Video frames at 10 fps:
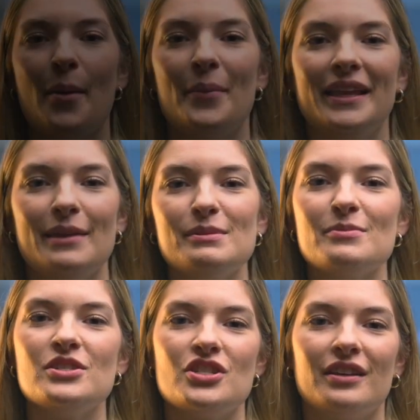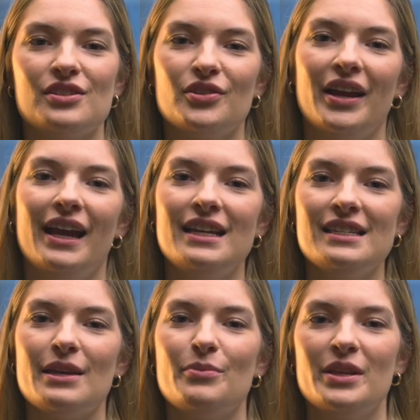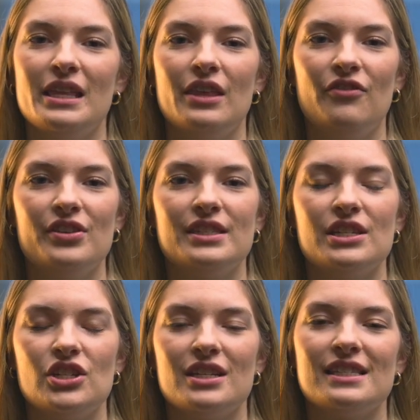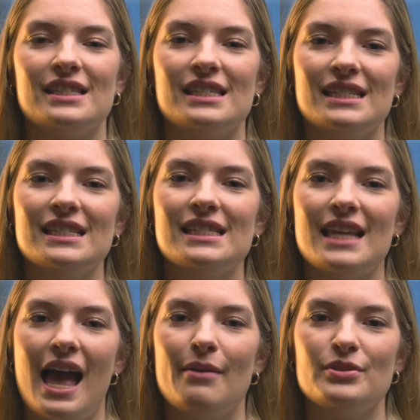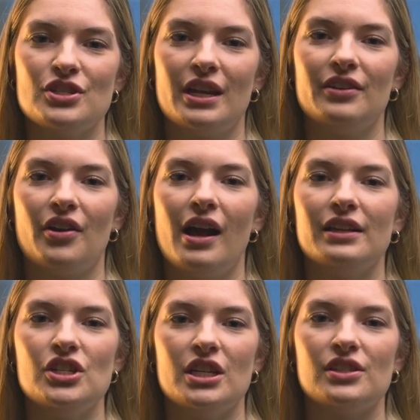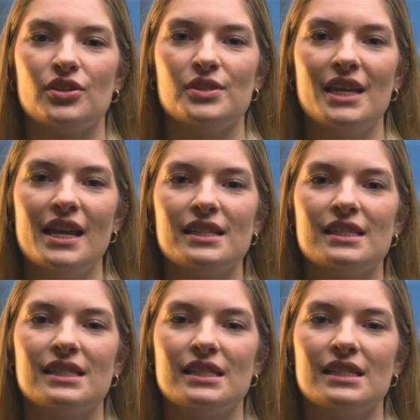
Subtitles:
My name is Michelle Sierant. I'm one of the physician assistants at Michigan Neurology Associates.